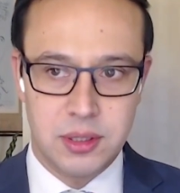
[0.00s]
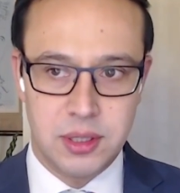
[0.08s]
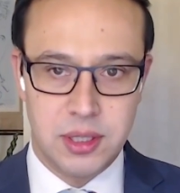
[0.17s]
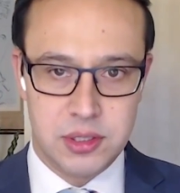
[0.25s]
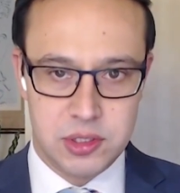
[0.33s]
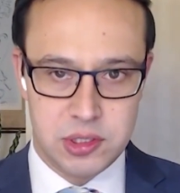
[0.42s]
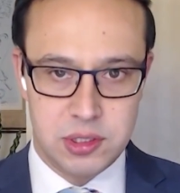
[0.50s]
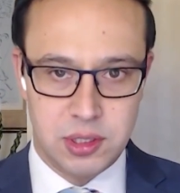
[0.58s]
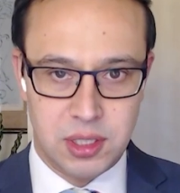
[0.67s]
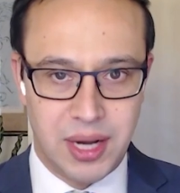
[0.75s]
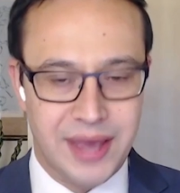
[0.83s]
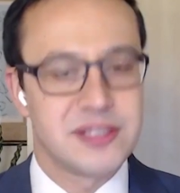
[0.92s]
is
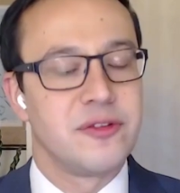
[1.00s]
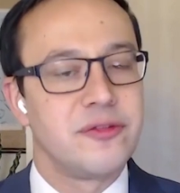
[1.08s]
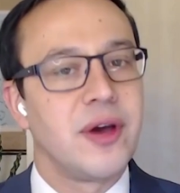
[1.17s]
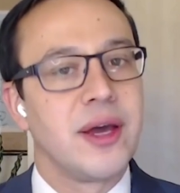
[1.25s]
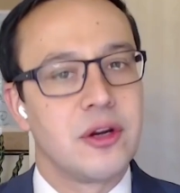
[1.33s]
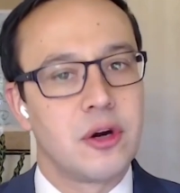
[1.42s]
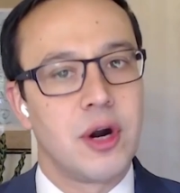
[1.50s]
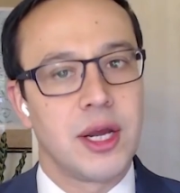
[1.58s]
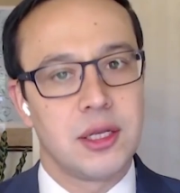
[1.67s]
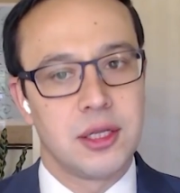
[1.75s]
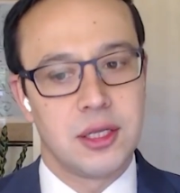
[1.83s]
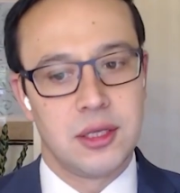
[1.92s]
classified
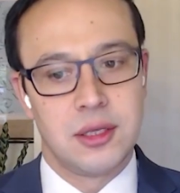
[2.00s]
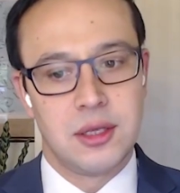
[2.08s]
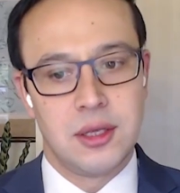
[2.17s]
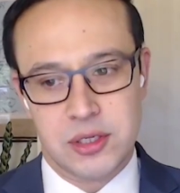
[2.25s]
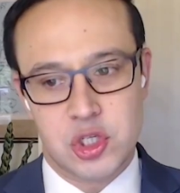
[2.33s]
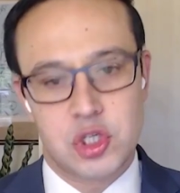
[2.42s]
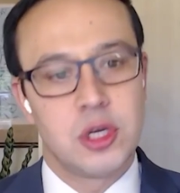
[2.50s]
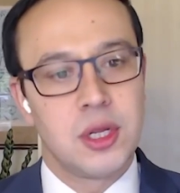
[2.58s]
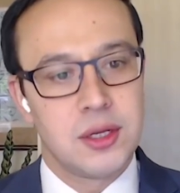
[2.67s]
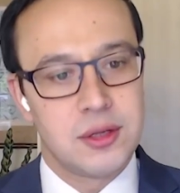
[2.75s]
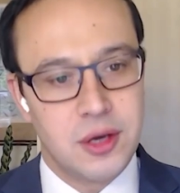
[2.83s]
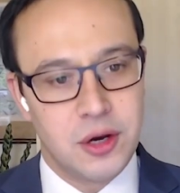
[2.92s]
correctly. Should
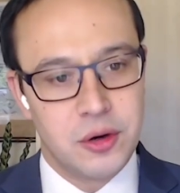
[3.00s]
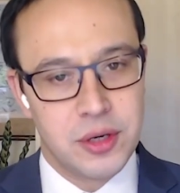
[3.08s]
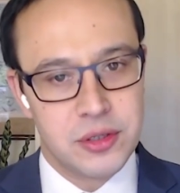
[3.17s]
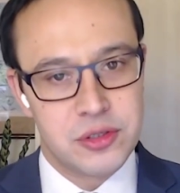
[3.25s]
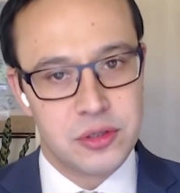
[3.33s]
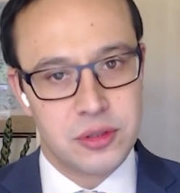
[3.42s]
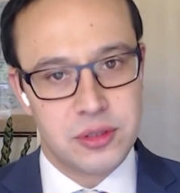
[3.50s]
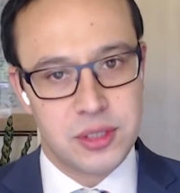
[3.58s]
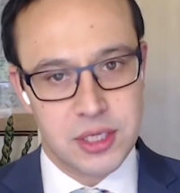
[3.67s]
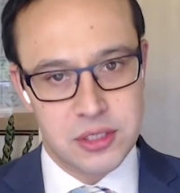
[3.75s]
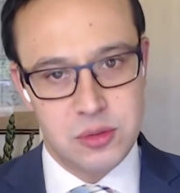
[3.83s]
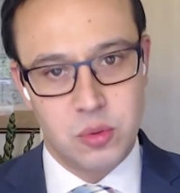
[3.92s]
it go into
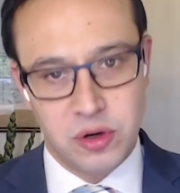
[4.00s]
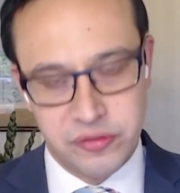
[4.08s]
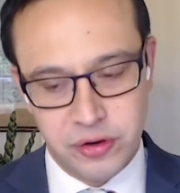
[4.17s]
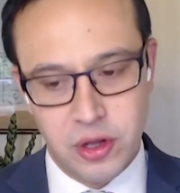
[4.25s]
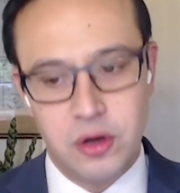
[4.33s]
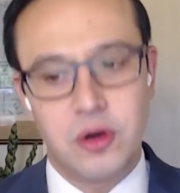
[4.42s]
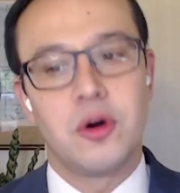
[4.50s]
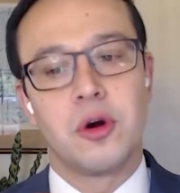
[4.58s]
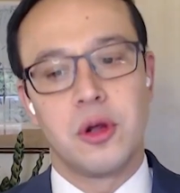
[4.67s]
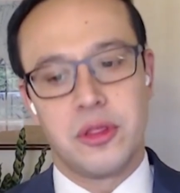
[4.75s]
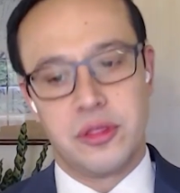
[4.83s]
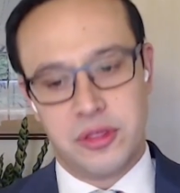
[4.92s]
this workflow
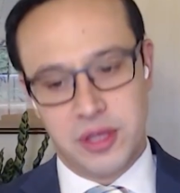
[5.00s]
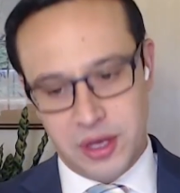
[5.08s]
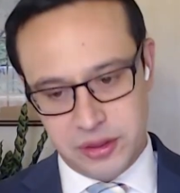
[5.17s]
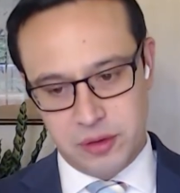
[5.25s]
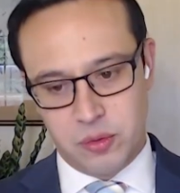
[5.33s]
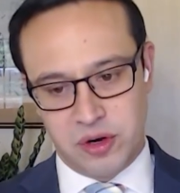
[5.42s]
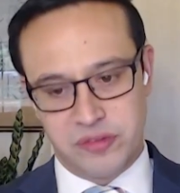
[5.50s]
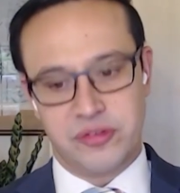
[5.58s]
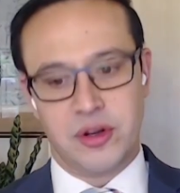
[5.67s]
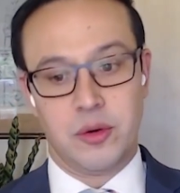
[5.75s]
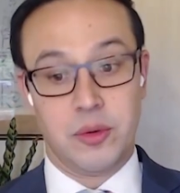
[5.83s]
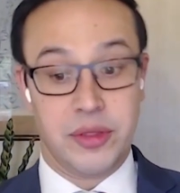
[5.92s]
or the other
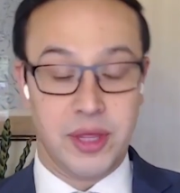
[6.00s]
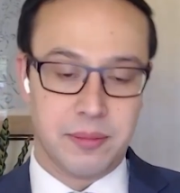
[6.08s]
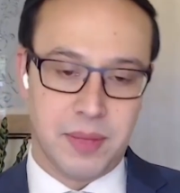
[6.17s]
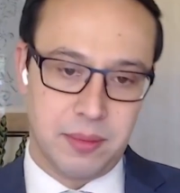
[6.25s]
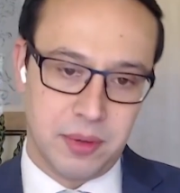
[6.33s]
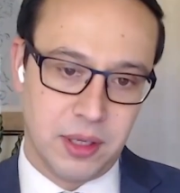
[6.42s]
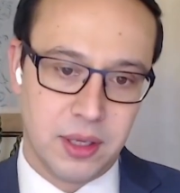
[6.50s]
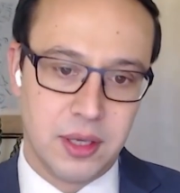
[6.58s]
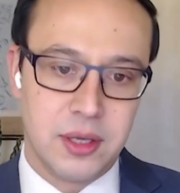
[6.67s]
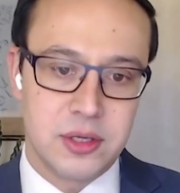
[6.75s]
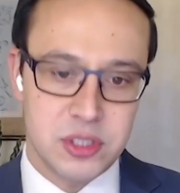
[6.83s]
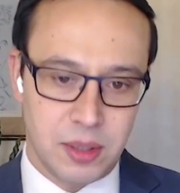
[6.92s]
workflow? Well, then maybe
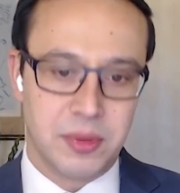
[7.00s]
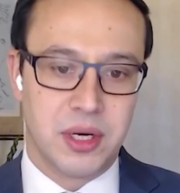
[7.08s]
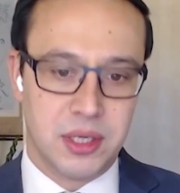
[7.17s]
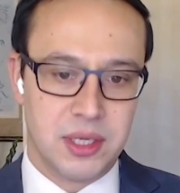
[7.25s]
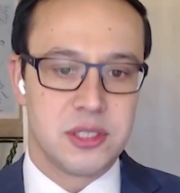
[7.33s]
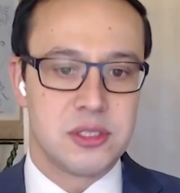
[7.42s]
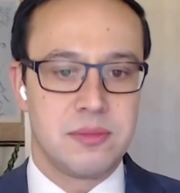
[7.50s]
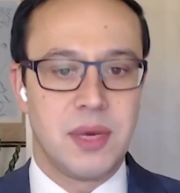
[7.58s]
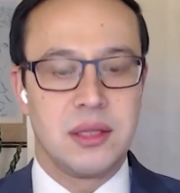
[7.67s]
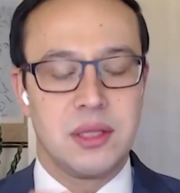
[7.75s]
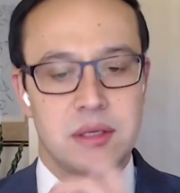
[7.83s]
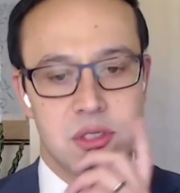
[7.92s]
somebody needs to
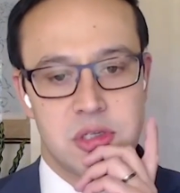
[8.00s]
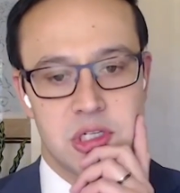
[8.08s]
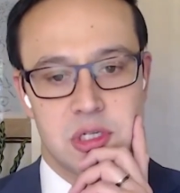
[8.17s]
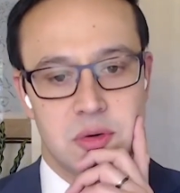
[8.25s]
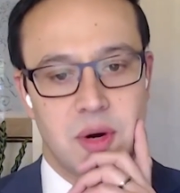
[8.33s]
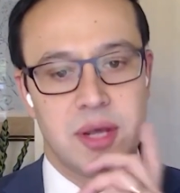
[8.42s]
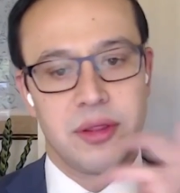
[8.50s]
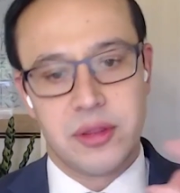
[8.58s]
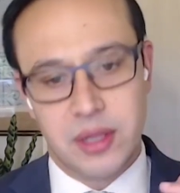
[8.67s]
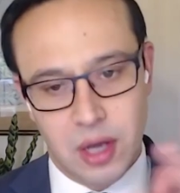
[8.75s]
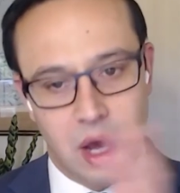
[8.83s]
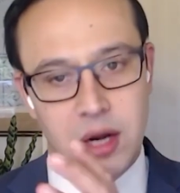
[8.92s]
make that decision rather
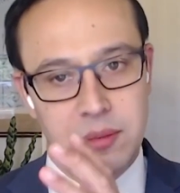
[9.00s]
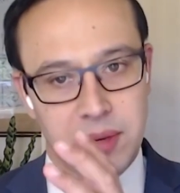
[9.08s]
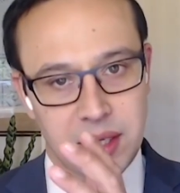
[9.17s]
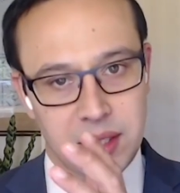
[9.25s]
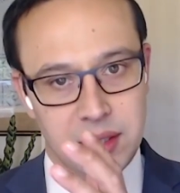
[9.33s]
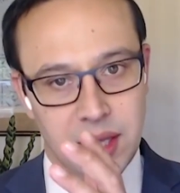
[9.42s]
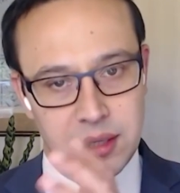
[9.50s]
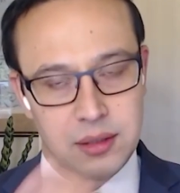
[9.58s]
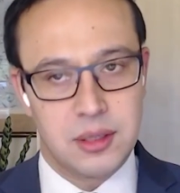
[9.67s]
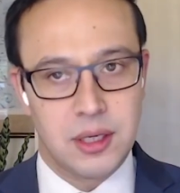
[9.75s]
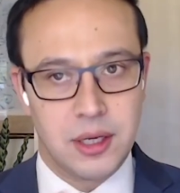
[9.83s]
than automating that.